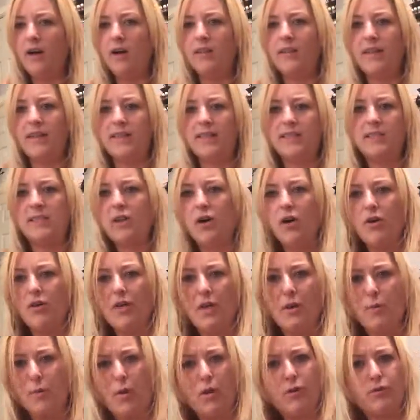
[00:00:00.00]
That's all
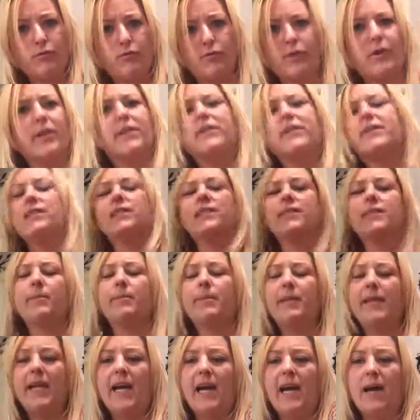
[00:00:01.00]
they want for us, is to
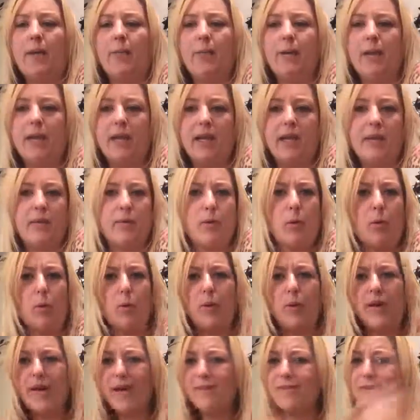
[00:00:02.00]
be happy, and
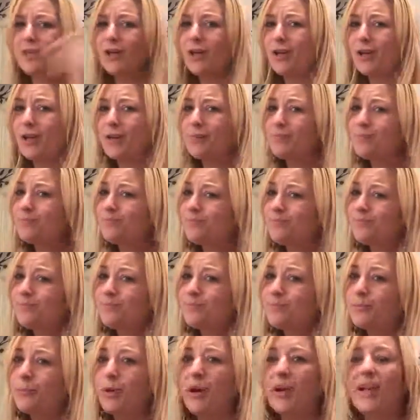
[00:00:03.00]
we have a lot of
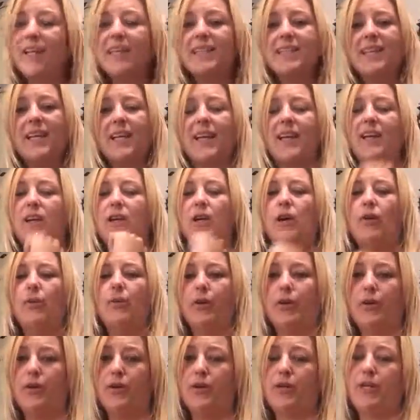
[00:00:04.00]
brain ticking
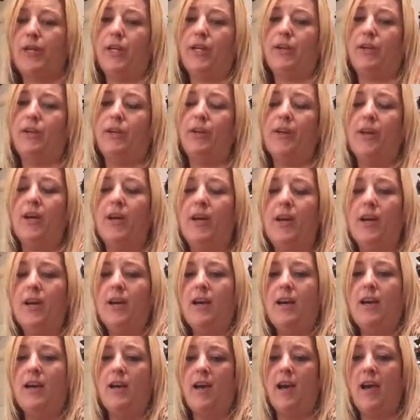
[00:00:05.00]
going on here.
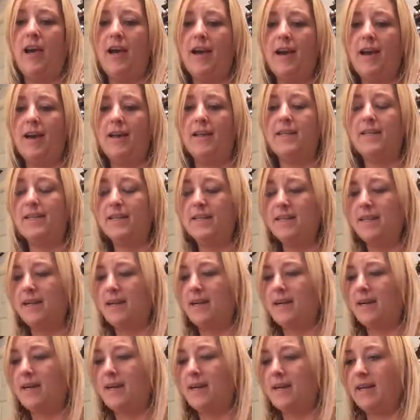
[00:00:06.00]
And
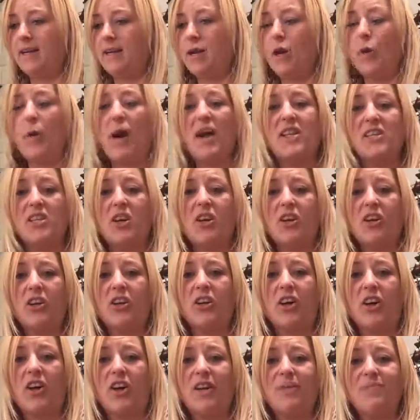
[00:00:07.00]
I talk a
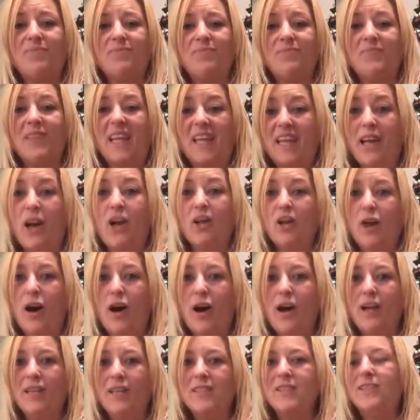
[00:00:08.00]
lot, like a
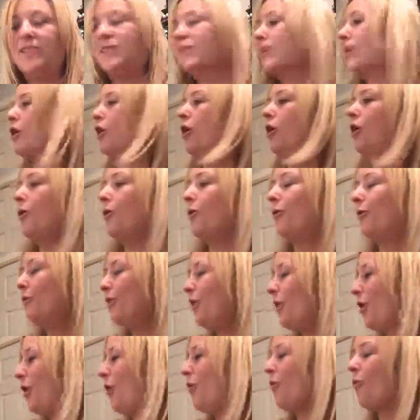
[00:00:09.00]
lot.
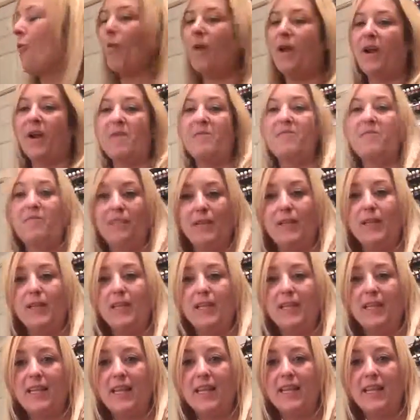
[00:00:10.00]
So when I'm
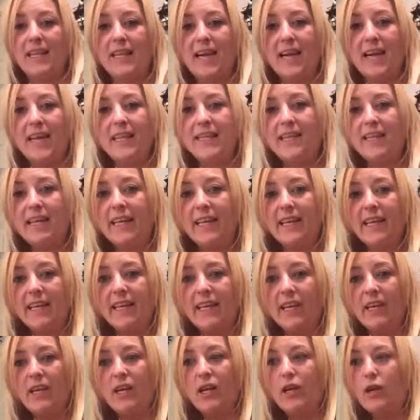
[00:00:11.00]
feeling like that, like,
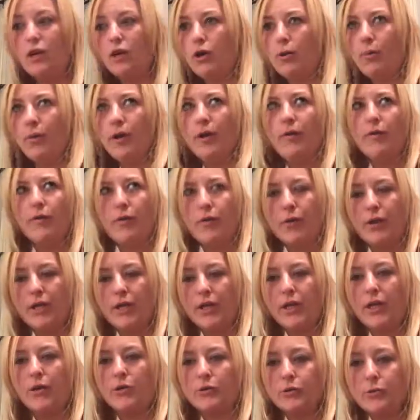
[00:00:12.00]
nobody even
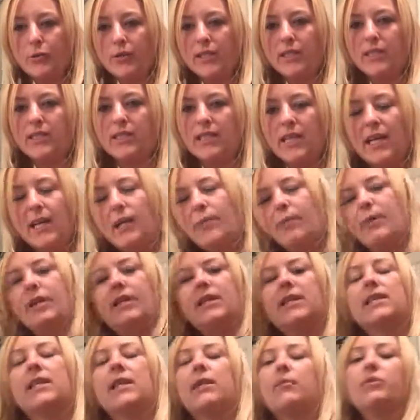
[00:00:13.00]
really knows what to say,
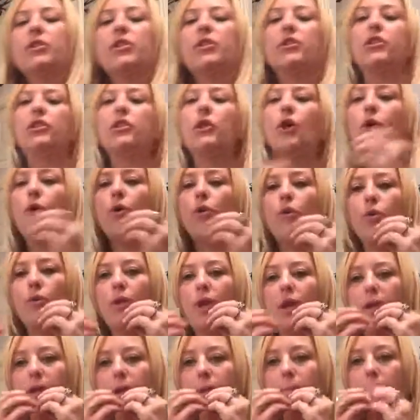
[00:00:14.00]
because I'm just so,
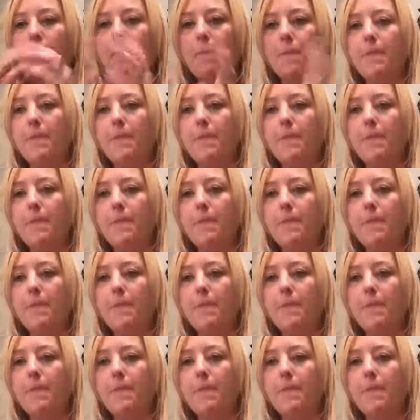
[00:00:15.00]
like,